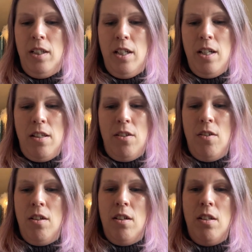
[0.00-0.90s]

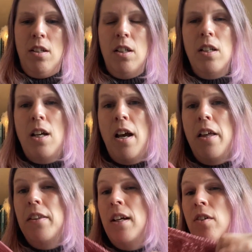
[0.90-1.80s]

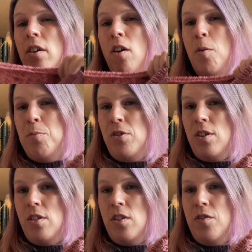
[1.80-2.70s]
there are
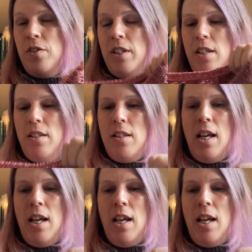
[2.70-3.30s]
options for this.